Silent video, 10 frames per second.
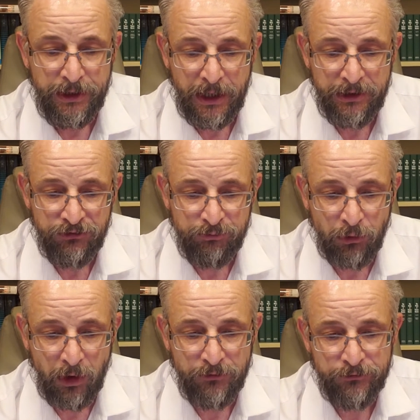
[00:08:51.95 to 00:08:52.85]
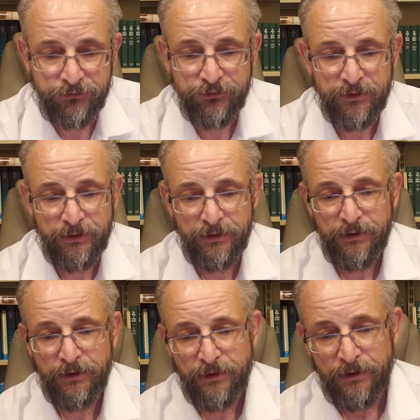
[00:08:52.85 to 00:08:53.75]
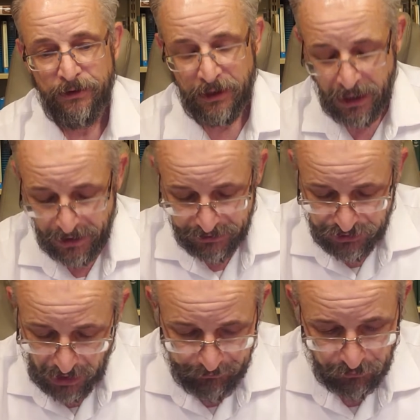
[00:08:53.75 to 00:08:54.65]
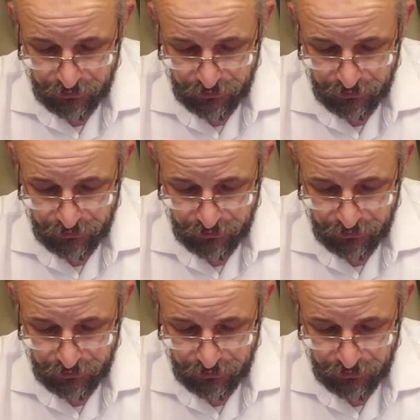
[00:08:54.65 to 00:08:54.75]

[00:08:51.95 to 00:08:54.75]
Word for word: and his brothers. Again in chapter